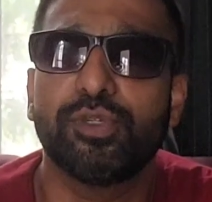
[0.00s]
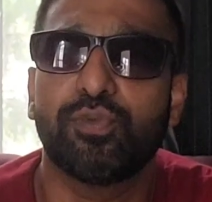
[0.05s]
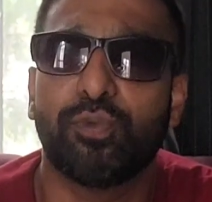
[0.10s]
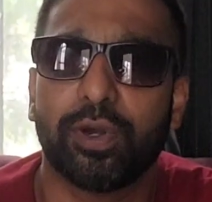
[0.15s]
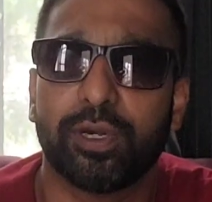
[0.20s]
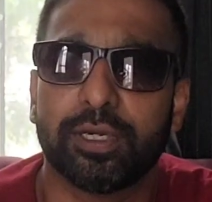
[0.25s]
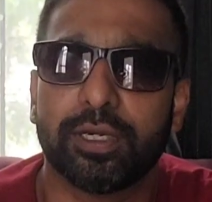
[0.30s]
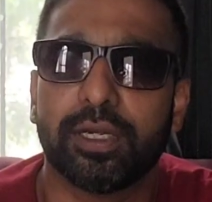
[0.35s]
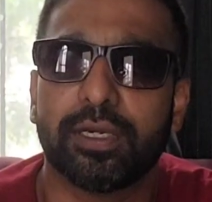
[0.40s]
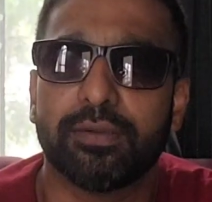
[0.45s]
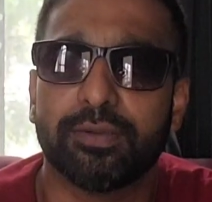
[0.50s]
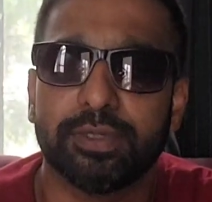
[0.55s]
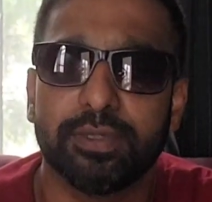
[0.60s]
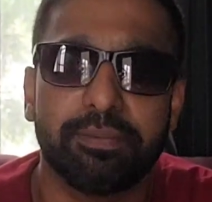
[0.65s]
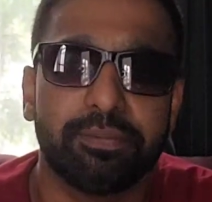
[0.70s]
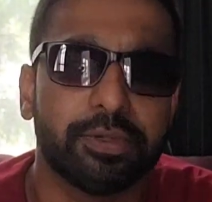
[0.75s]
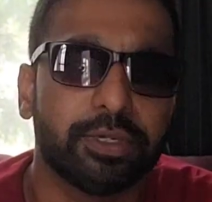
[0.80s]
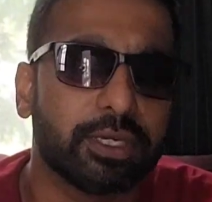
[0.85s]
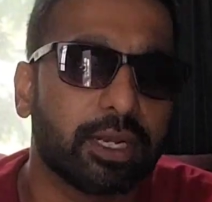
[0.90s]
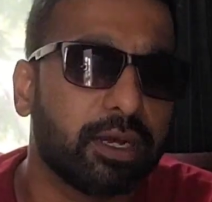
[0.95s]
1 hour.
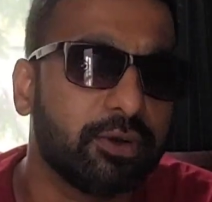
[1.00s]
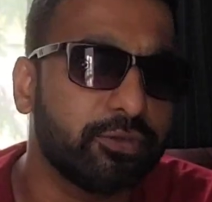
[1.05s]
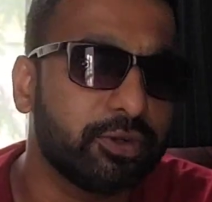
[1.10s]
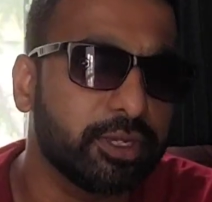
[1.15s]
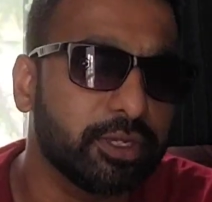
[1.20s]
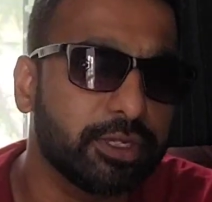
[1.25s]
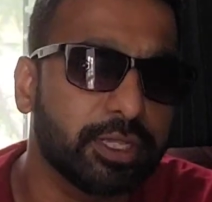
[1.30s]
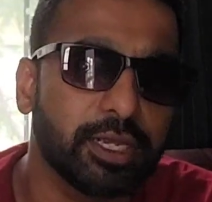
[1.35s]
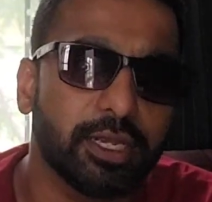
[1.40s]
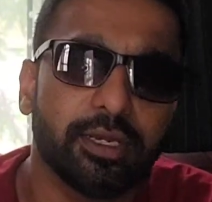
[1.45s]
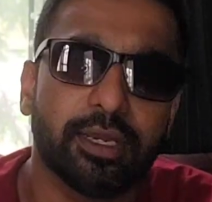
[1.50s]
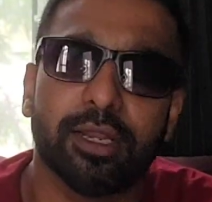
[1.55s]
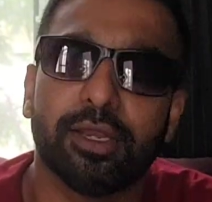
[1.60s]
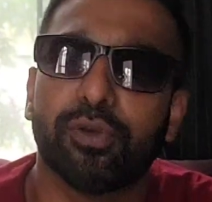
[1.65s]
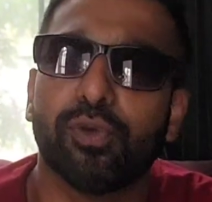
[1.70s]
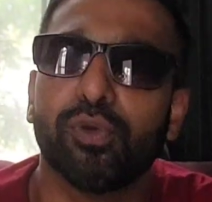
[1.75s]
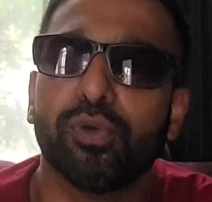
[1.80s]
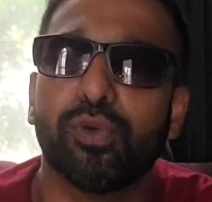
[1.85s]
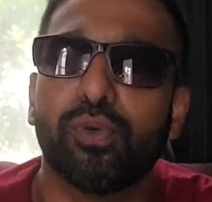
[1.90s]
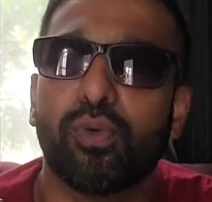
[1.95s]
But after that, I
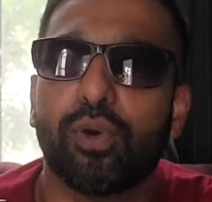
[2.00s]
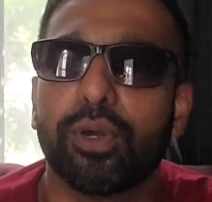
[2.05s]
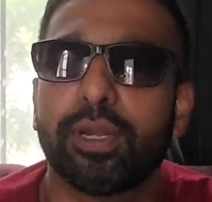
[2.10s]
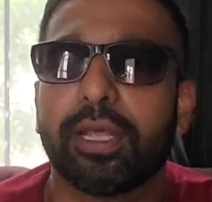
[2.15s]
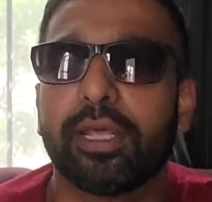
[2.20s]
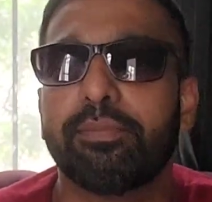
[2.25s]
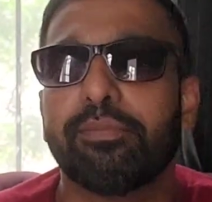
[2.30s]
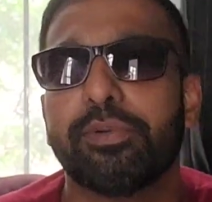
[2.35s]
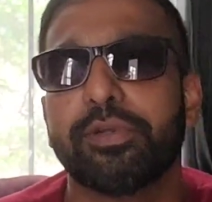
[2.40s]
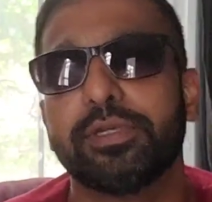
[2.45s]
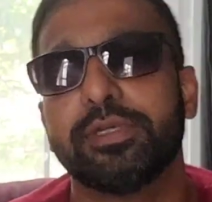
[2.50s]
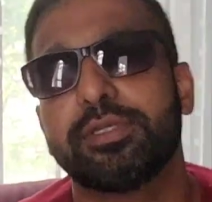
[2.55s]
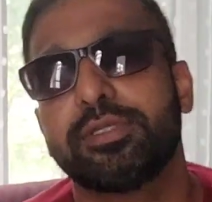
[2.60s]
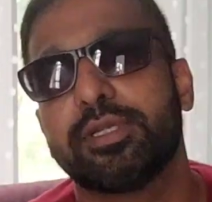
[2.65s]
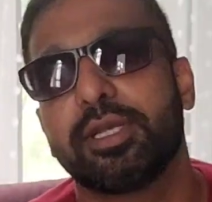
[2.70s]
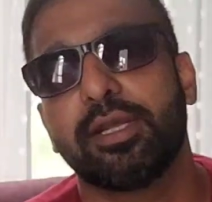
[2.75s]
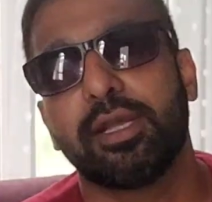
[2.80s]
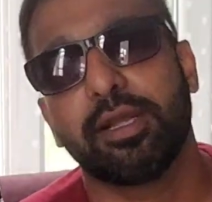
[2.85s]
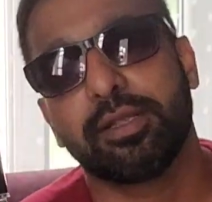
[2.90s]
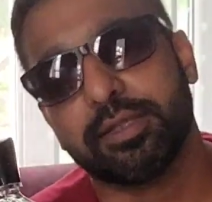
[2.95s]
don't know what happens.
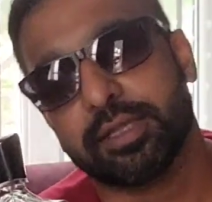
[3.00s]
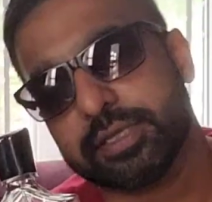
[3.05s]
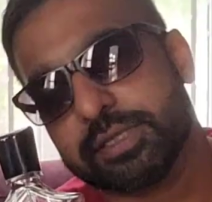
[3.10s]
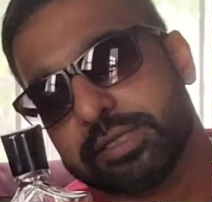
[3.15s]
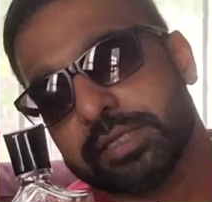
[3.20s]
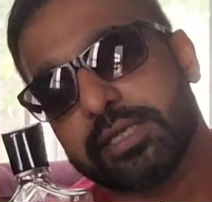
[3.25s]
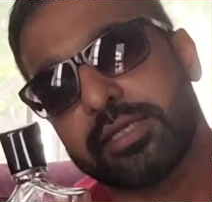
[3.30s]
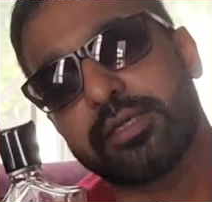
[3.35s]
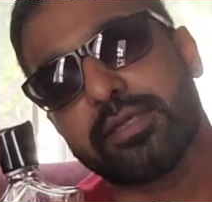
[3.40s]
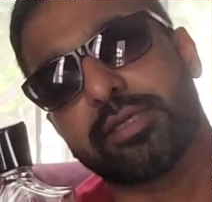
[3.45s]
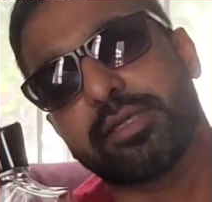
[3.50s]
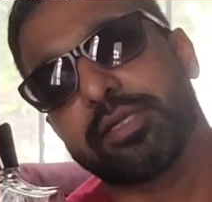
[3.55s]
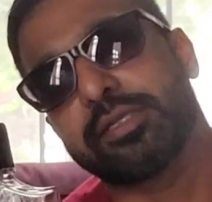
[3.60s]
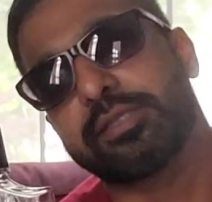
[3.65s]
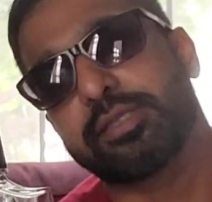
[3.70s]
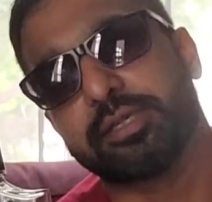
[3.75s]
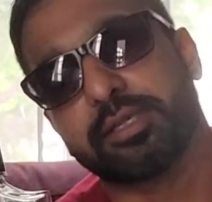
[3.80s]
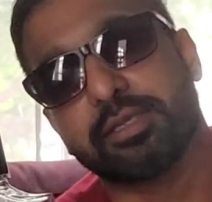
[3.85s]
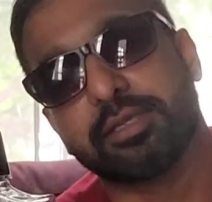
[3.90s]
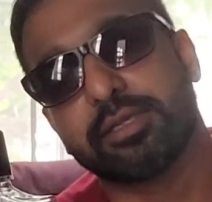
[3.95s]
The scent
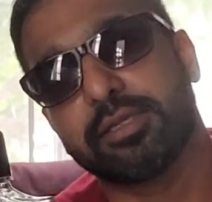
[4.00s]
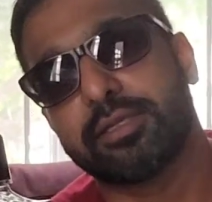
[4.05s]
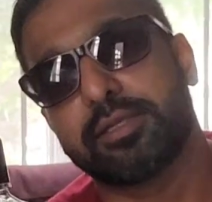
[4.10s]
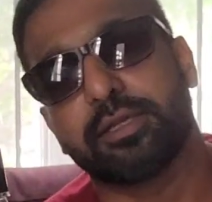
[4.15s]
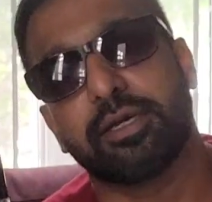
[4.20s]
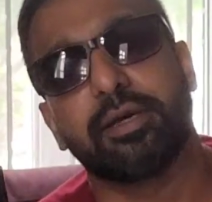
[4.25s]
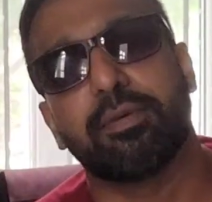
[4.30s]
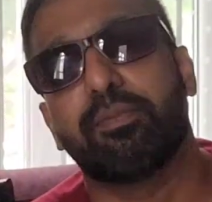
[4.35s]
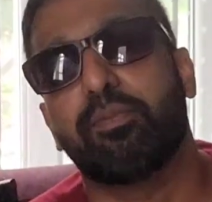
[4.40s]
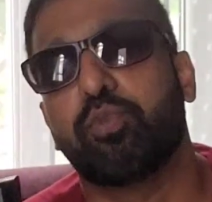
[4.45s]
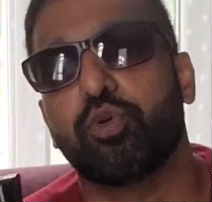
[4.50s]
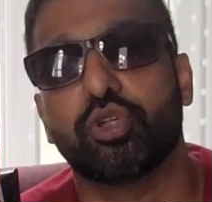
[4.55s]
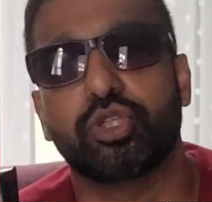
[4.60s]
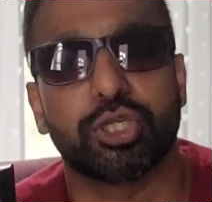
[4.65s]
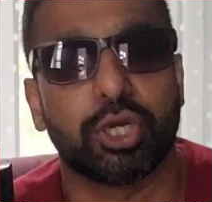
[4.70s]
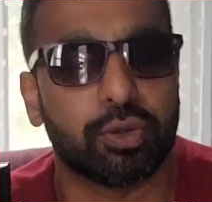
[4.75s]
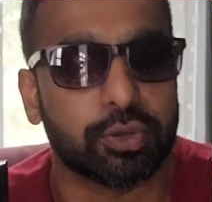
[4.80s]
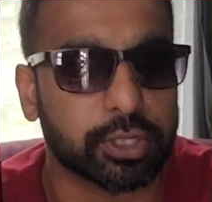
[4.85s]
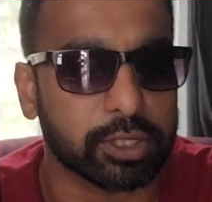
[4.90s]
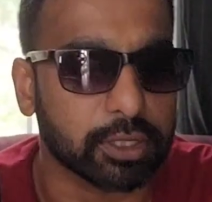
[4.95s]
doesn't push
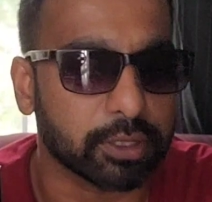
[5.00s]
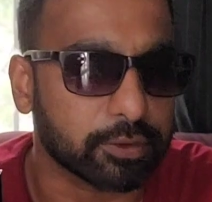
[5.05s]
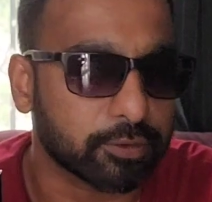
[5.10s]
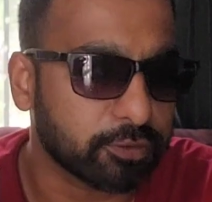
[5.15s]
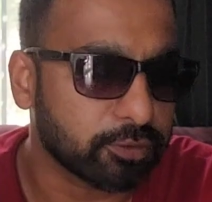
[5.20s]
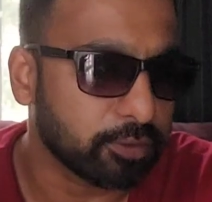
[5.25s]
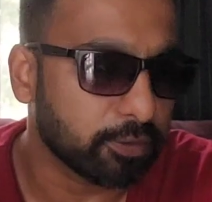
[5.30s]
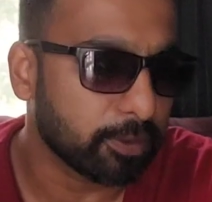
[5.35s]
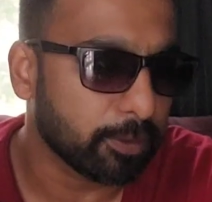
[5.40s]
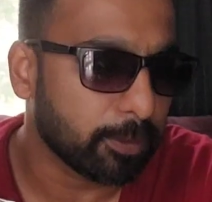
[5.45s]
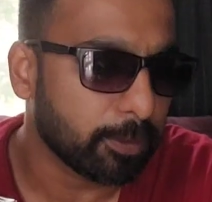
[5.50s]
out enough.